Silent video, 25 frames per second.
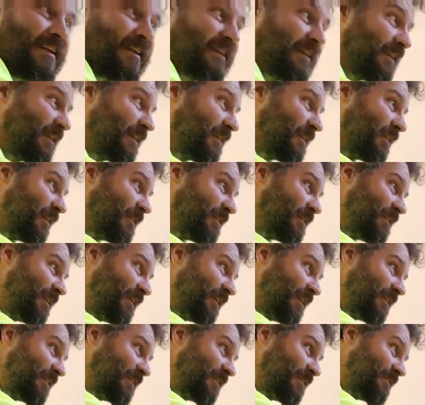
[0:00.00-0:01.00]
I get
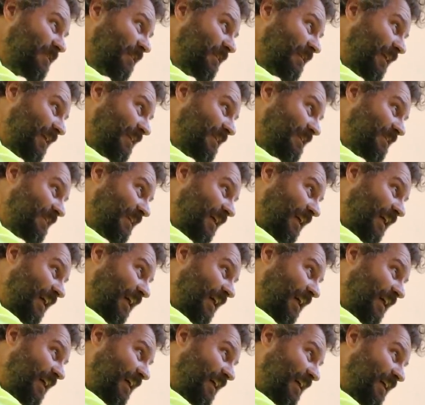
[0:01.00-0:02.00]
13 inches on that
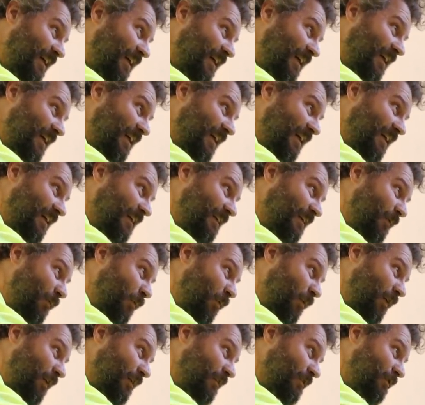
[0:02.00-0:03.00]
side. And
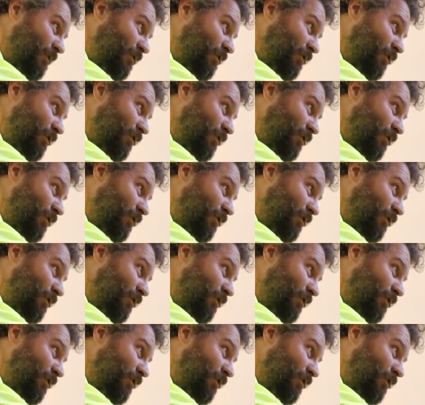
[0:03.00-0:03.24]
then one,